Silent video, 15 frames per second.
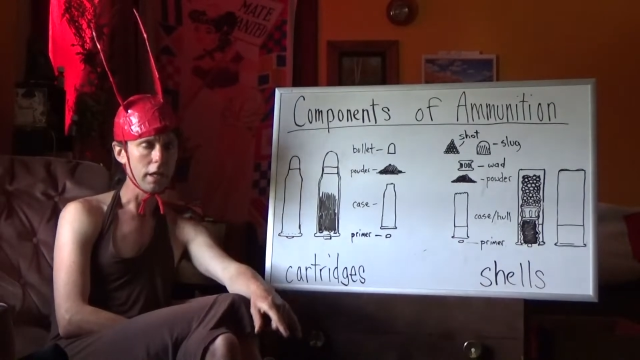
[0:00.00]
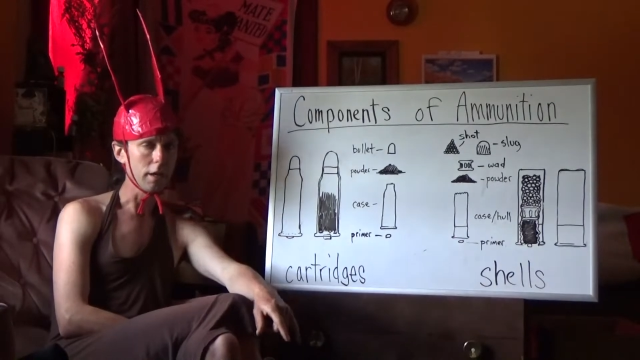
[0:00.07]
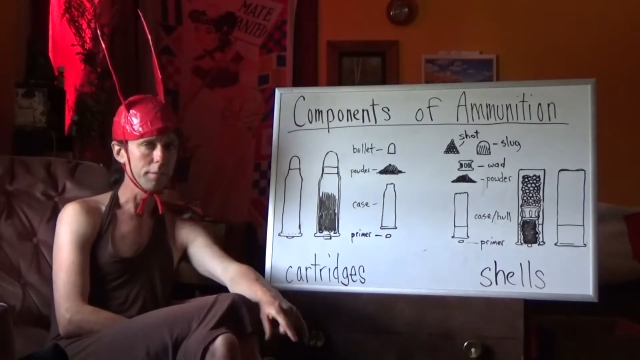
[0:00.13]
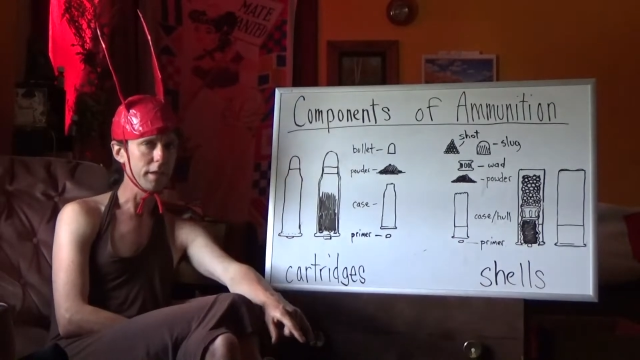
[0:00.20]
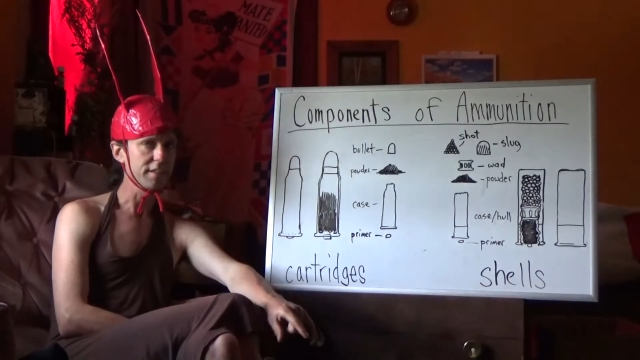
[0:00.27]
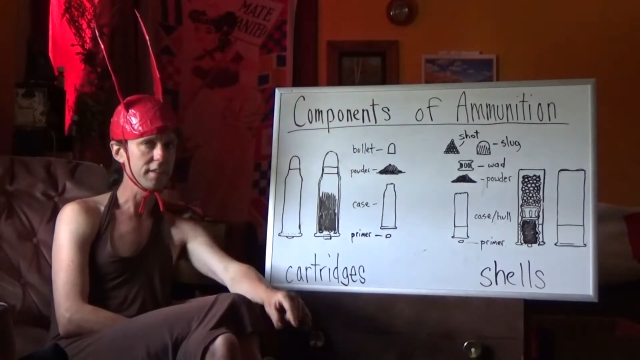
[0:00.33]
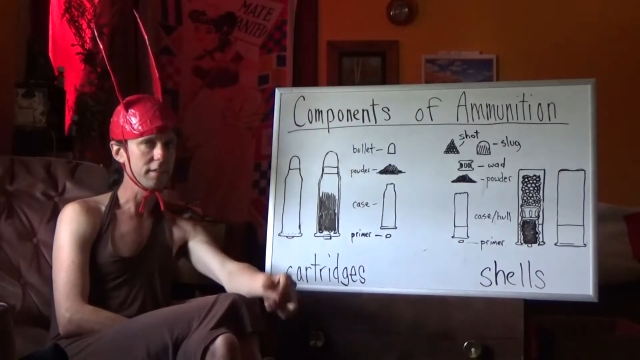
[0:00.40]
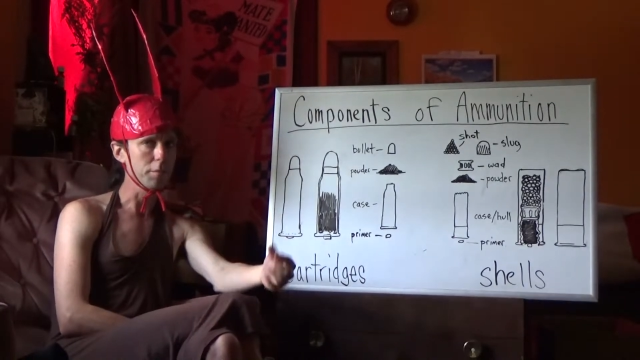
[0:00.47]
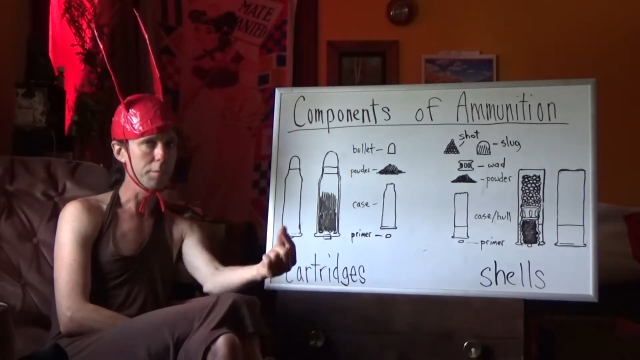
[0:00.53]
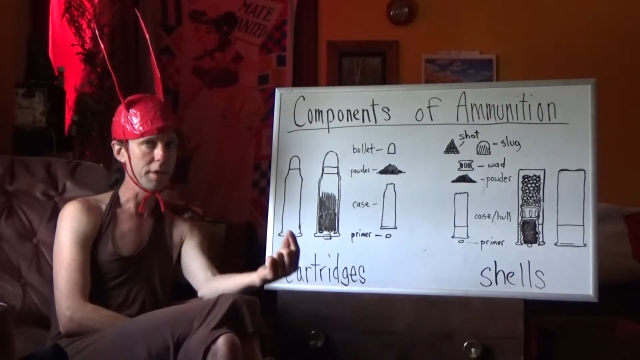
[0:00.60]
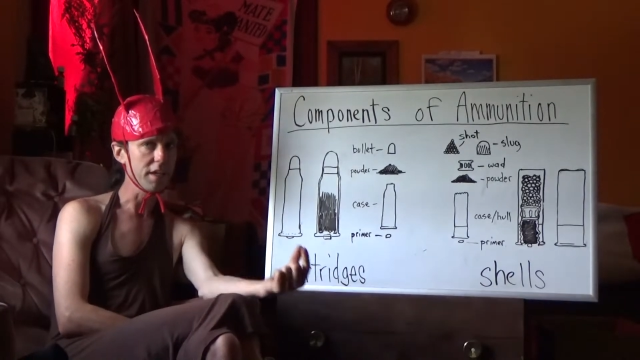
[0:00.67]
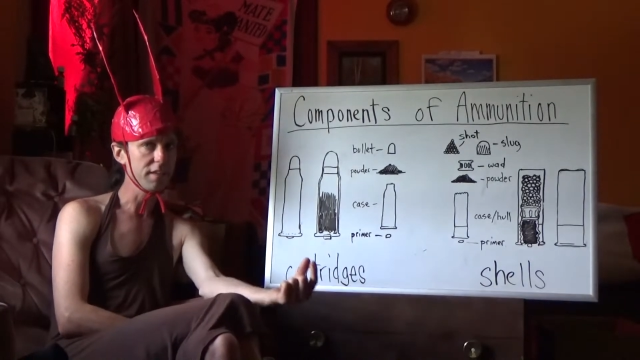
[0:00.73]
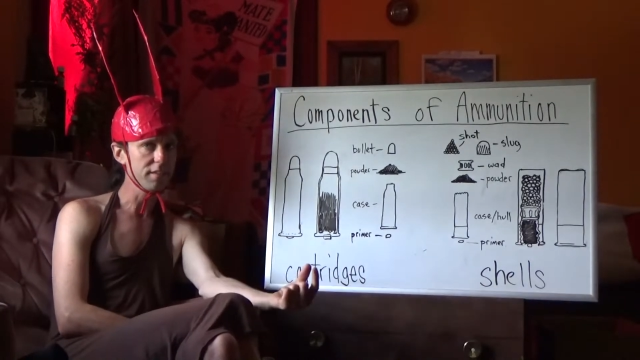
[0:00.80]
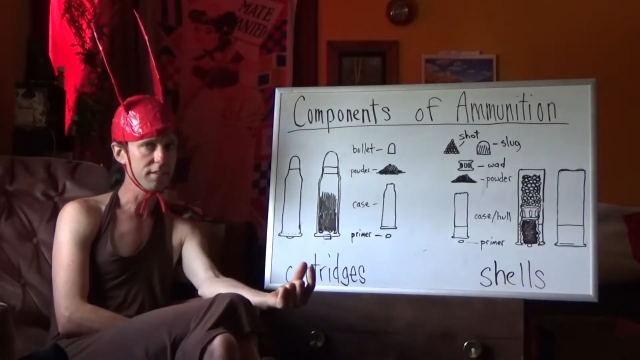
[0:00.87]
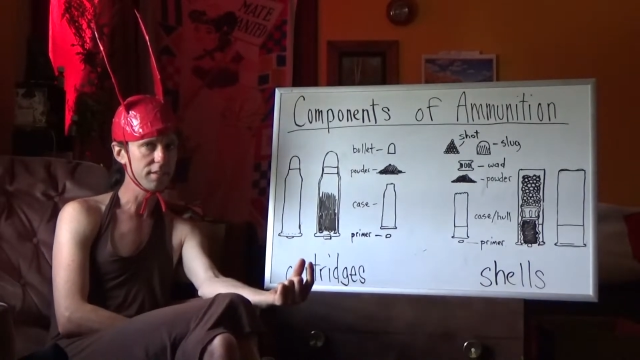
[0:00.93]
That's at the
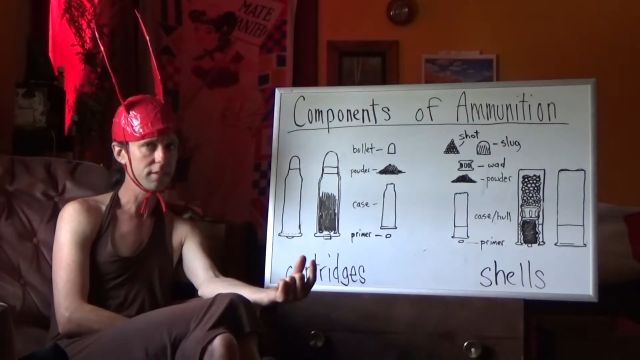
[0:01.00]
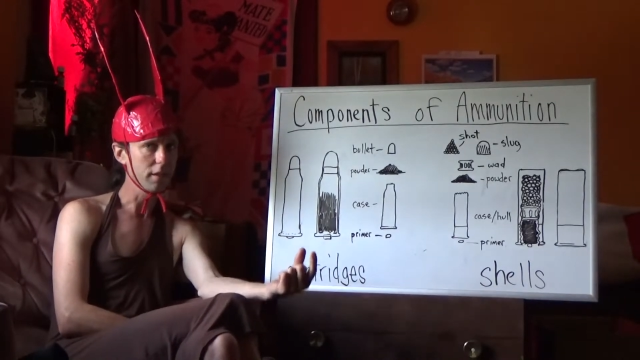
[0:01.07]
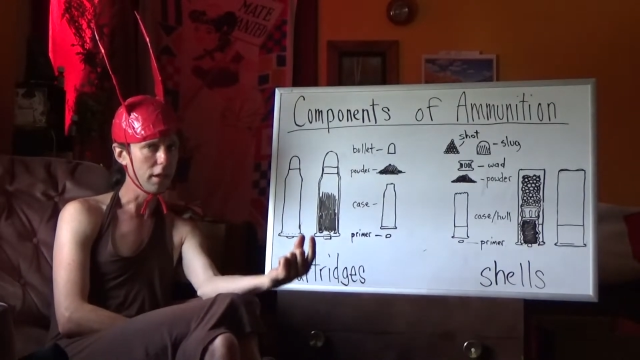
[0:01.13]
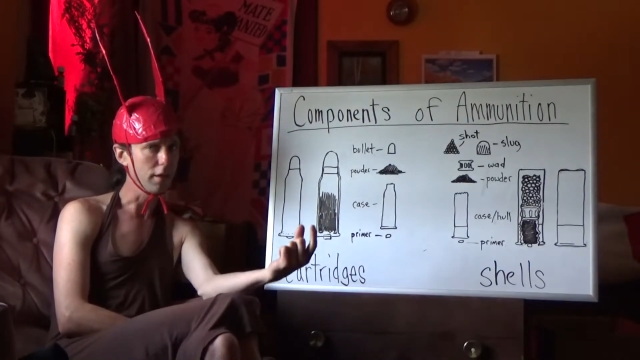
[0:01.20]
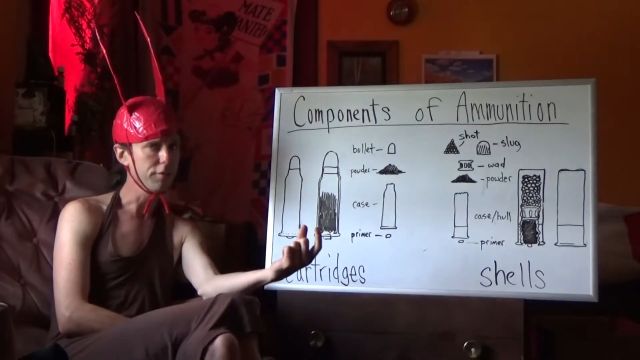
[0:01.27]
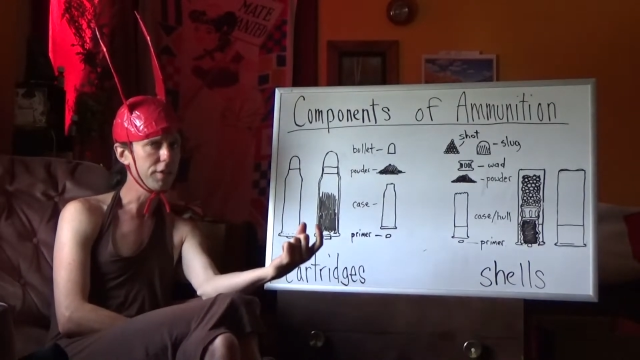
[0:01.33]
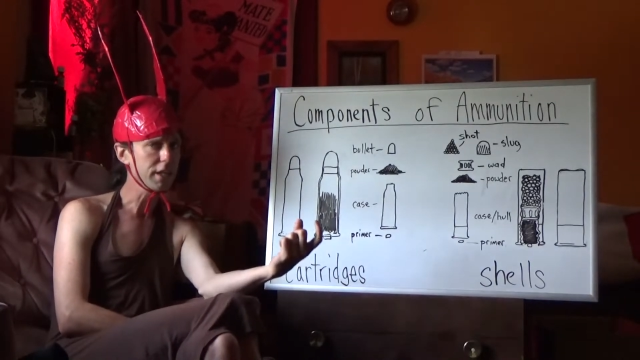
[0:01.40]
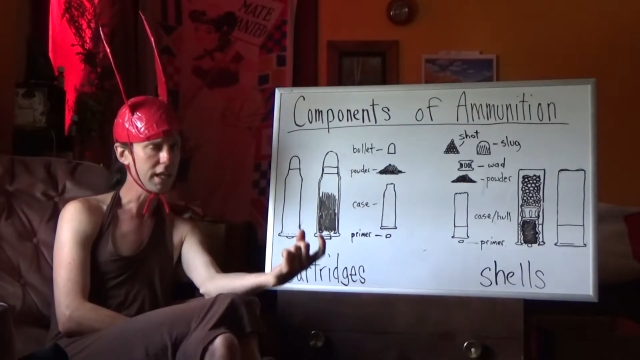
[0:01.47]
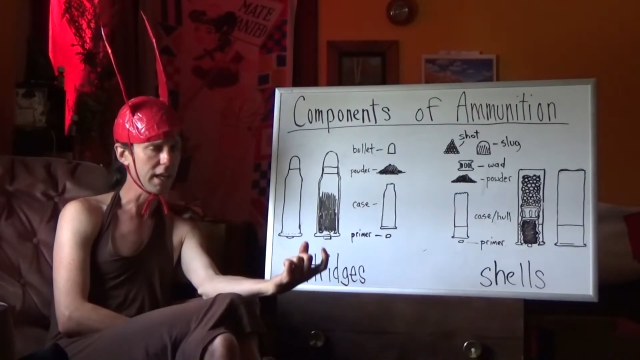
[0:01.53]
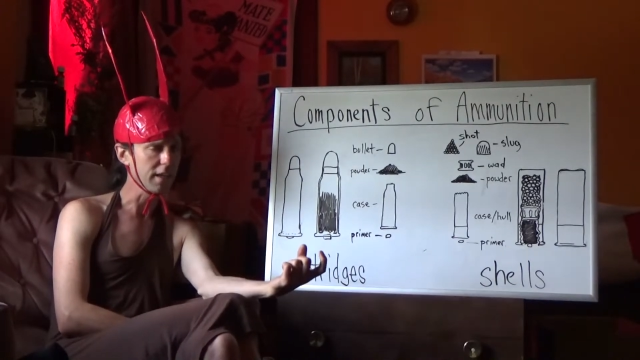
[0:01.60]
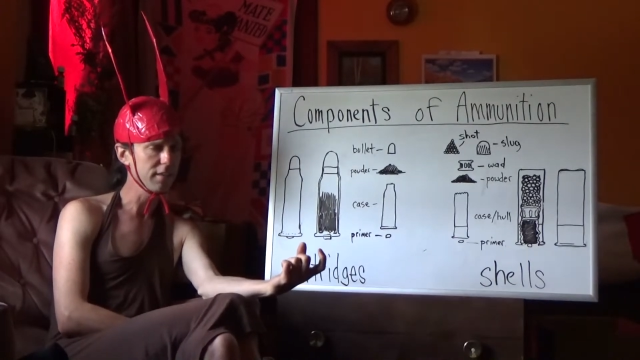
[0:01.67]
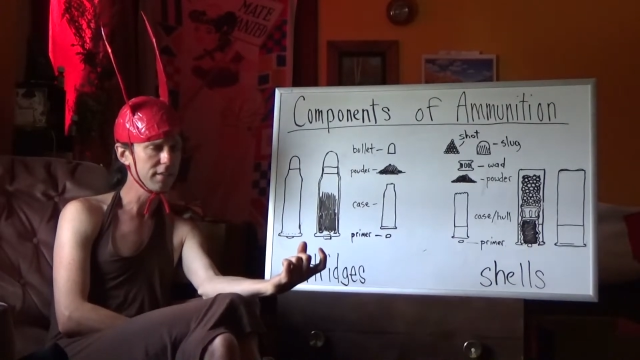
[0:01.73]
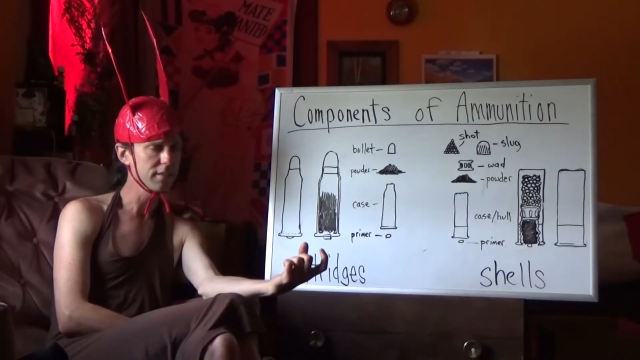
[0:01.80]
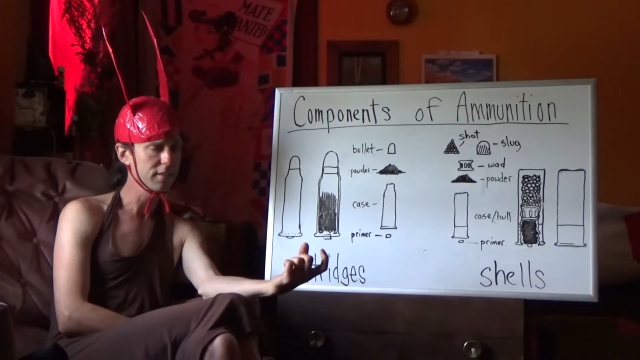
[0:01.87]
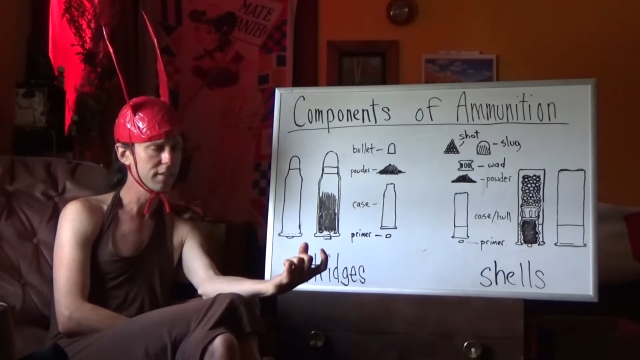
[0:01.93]
base of the
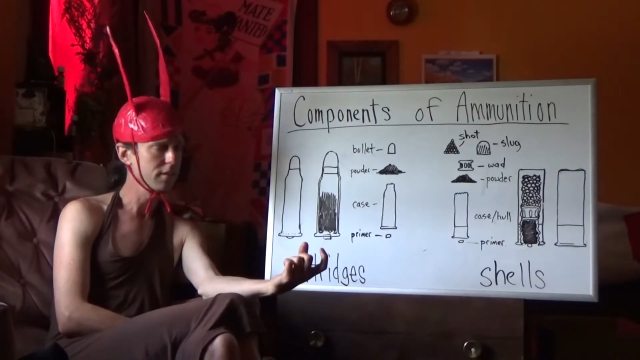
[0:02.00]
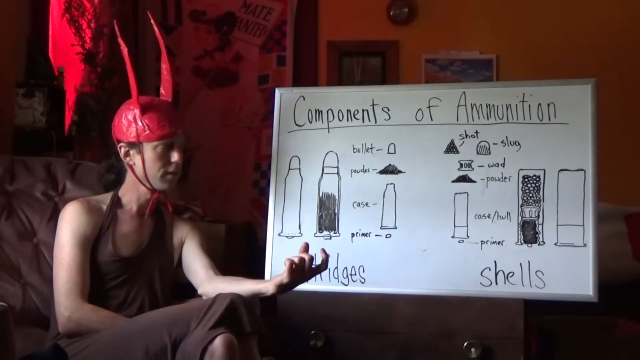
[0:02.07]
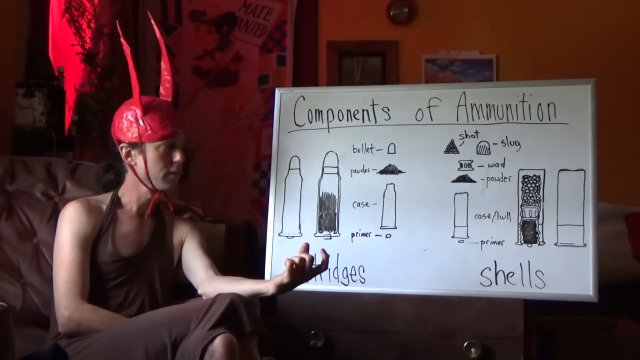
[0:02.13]
case.